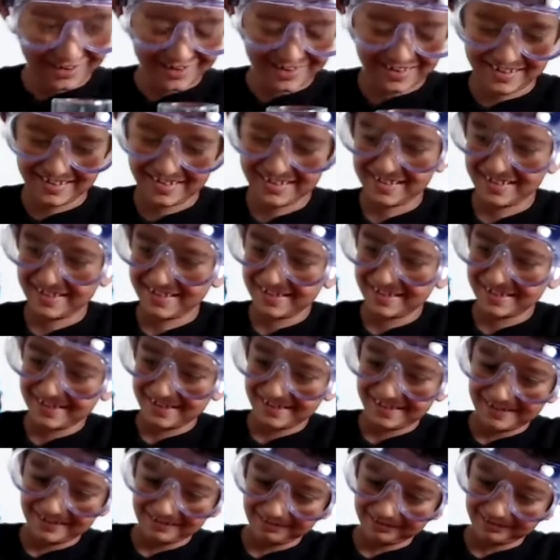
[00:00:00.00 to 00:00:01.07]

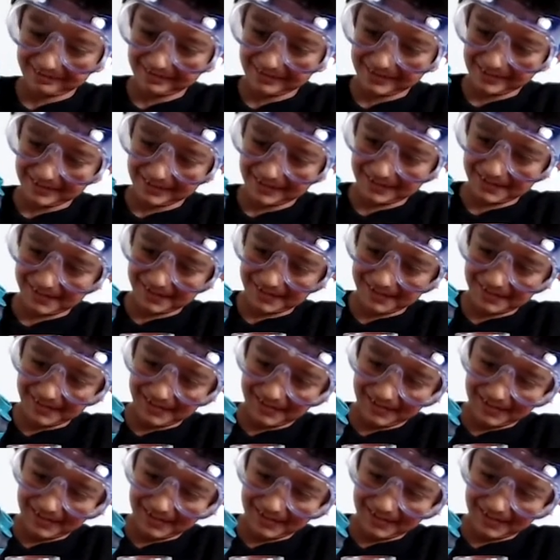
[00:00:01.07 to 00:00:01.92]
Let's see.